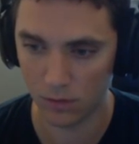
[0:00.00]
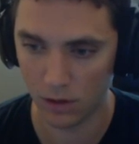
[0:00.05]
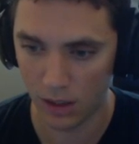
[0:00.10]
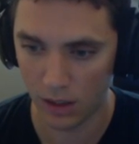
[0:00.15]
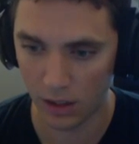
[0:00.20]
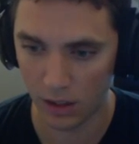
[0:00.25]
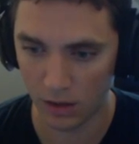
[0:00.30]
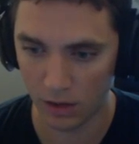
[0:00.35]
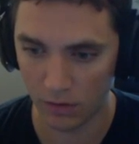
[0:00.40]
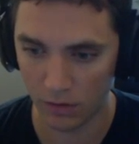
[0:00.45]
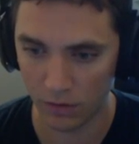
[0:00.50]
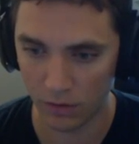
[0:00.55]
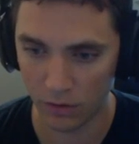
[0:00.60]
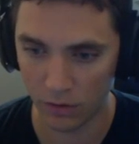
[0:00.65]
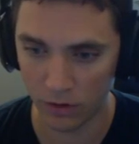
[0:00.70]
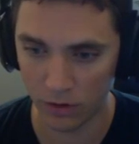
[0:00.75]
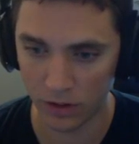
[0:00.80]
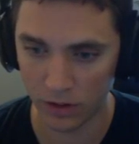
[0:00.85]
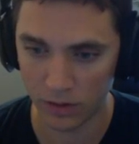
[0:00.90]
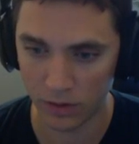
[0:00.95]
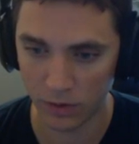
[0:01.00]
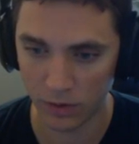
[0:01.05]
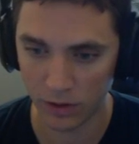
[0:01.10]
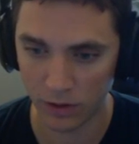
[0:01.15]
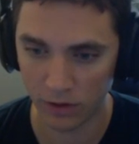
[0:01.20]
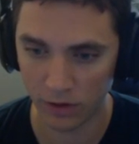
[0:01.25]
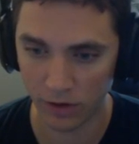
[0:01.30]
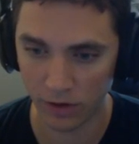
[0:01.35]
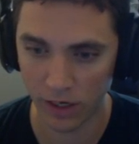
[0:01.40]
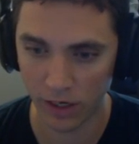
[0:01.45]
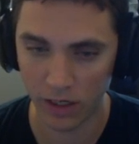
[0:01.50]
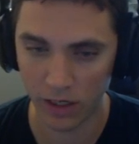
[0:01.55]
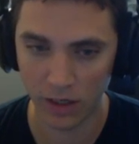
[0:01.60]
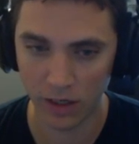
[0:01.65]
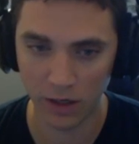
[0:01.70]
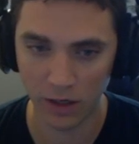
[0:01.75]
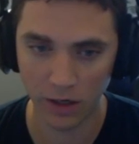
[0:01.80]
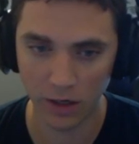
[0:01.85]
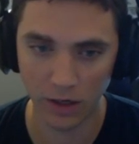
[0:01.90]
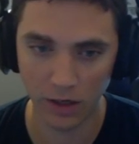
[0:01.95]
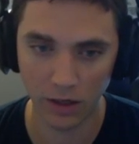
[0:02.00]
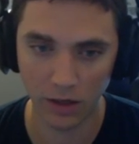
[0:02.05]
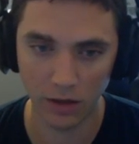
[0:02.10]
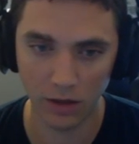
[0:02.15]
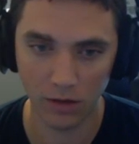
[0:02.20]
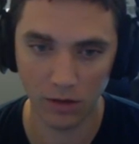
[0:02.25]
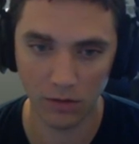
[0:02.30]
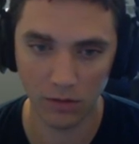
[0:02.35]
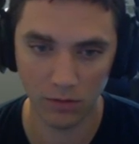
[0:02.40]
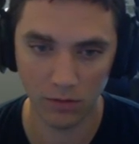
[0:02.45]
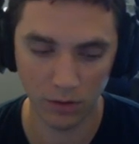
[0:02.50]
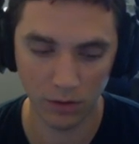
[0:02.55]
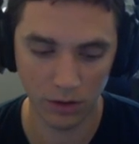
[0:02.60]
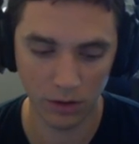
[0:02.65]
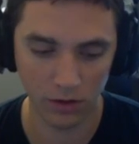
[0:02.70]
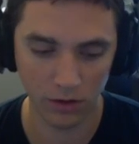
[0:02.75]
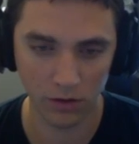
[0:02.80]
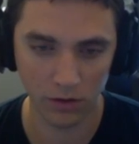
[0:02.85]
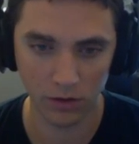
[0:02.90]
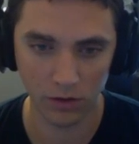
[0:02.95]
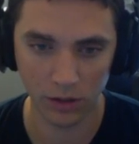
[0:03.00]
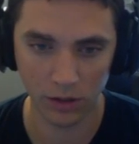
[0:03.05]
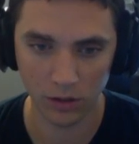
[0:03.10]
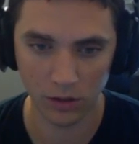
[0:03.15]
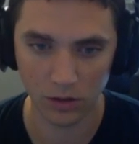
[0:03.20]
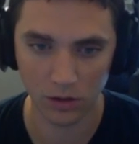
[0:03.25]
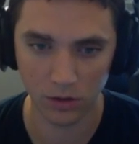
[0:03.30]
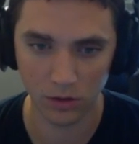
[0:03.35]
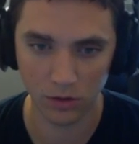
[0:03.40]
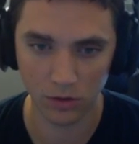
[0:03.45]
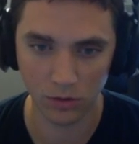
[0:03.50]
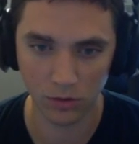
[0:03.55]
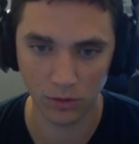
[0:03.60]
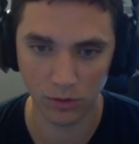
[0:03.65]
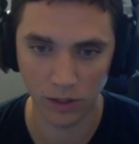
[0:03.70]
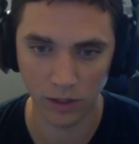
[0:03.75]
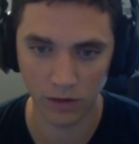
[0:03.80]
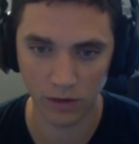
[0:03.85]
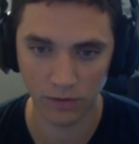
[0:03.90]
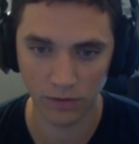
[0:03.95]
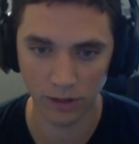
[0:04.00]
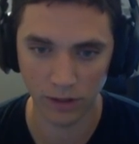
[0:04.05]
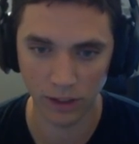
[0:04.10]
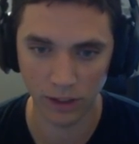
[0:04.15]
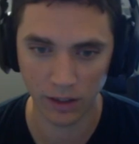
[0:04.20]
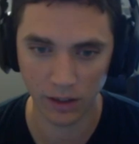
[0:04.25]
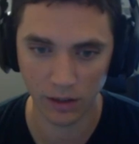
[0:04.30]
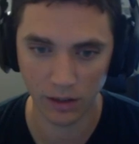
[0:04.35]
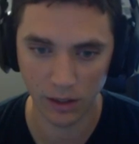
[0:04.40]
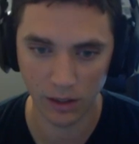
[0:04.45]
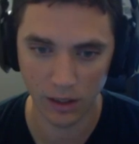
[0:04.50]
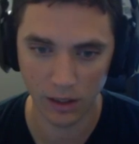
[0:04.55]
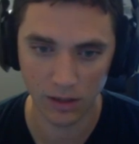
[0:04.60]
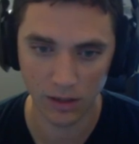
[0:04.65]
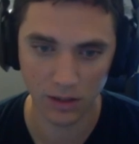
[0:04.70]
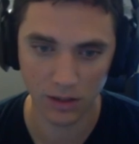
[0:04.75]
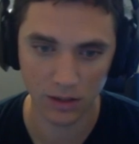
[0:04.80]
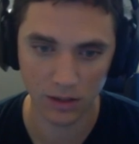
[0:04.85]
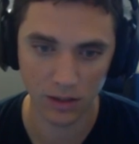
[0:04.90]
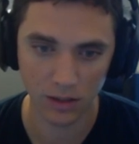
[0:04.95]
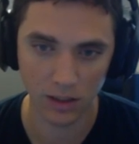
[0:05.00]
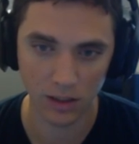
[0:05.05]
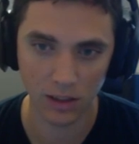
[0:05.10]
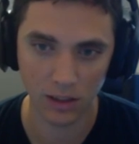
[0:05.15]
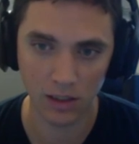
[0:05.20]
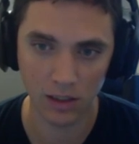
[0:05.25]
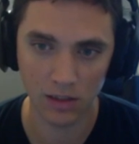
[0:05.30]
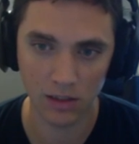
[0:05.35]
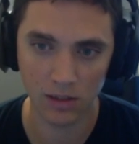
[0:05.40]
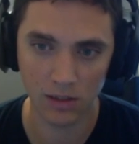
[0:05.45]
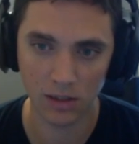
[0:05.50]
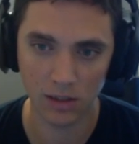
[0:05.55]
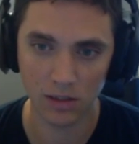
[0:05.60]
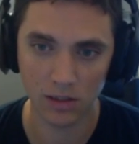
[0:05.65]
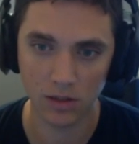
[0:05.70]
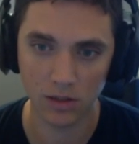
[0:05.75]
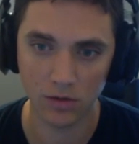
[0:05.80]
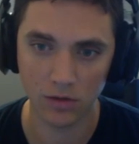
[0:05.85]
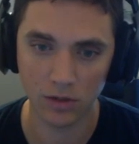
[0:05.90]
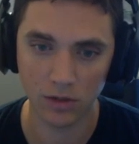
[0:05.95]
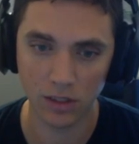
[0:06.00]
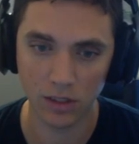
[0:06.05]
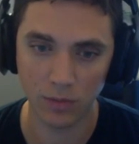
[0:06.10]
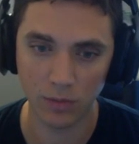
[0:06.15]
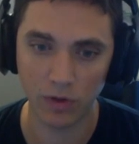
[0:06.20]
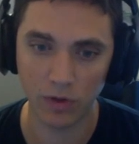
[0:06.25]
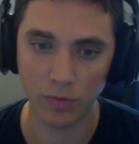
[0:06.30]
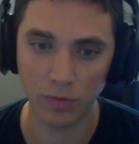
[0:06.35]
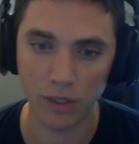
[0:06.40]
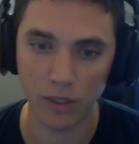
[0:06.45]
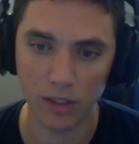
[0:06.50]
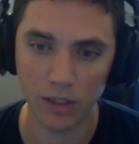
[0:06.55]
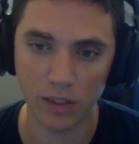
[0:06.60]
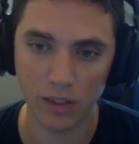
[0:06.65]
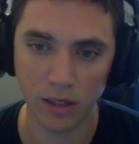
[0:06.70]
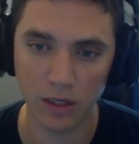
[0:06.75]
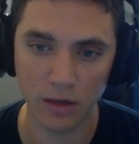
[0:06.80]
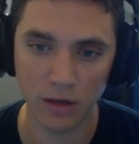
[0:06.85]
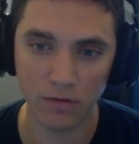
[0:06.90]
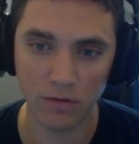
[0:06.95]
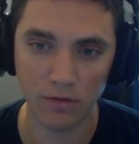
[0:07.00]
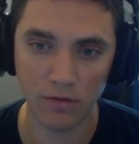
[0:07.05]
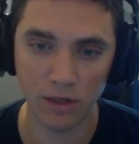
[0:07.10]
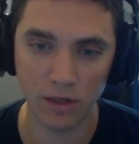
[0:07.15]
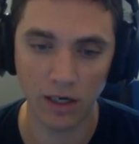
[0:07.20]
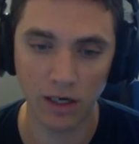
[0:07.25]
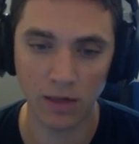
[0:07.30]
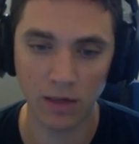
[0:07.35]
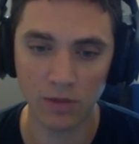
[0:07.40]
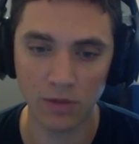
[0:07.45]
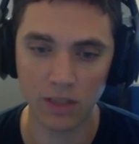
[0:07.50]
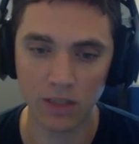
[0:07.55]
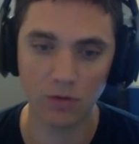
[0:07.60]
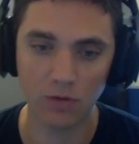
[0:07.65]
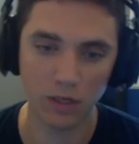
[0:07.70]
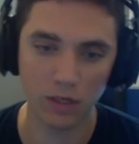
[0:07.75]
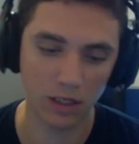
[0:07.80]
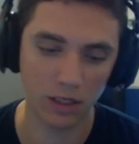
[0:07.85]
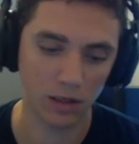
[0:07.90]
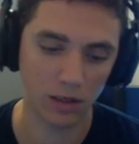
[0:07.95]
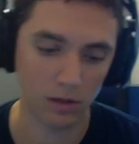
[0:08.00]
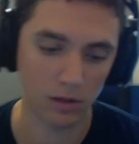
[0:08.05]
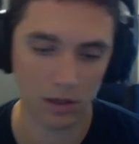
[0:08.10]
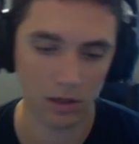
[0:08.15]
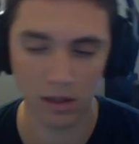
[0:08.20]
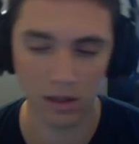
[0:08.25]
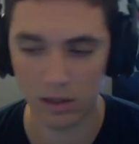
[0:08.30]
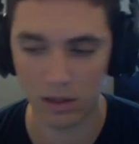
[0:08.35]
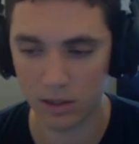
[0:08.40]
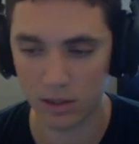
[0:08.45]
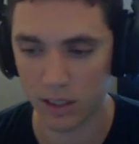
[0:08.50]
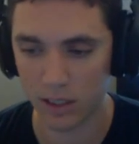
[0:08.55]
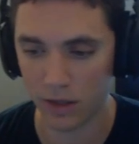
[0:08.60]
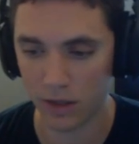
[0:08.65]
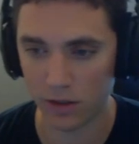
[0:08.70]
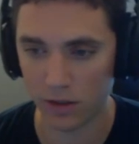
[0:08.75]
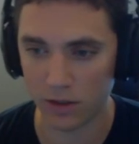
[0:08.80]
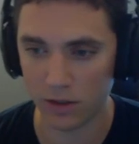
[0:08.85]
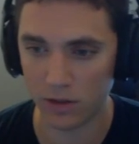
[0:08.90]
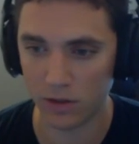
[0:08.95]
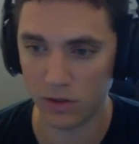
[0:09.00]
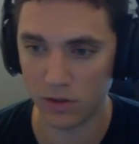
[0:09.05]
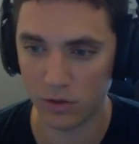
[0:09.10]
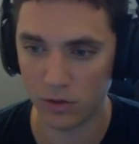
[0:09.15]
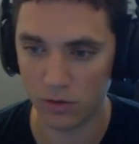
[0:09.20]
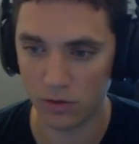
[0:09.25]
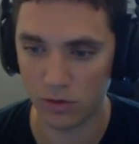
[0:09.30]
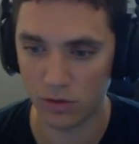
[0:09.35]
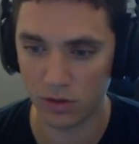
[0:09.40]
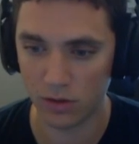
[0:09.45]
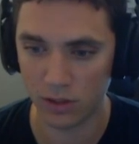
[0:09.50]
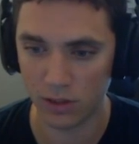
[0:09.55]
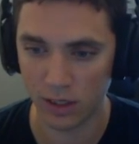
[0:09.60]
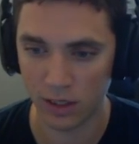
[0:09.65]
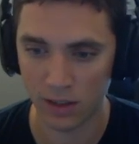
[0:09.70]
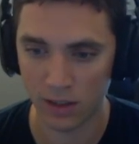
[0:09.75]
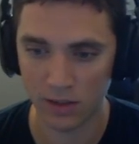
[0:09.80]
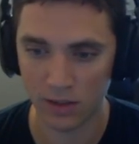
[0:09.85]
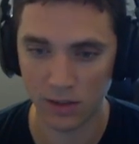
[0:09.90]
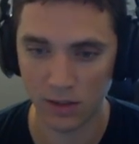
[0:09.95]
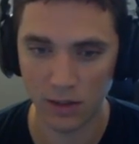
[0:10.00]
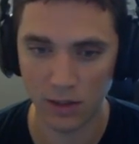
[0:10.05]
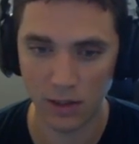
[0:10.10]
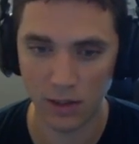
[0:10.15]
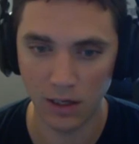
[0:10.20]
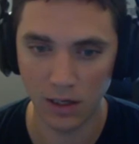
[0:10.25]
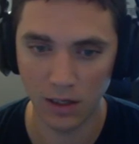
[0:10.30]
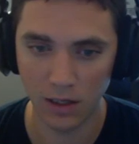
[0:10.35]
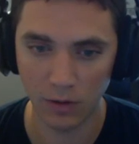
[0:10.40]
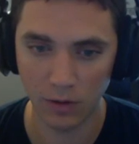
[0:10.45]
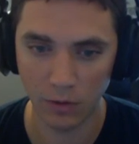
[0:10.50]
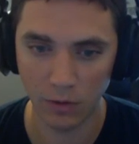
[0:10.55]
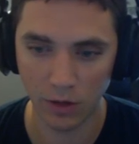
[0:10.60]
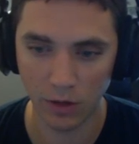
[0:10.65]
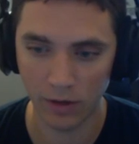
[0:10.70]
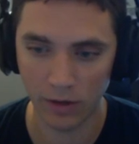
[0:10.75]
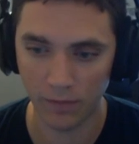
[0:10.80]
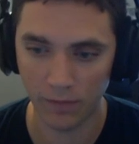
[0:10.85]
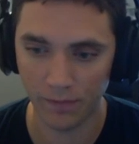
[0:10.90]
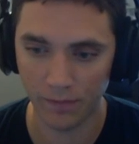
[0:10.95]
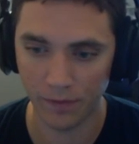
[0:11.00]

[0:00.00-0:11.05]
And for this monitor right here, we are going to modify it. Since it is its own separate piece of the object, we can scale it to the size that we want.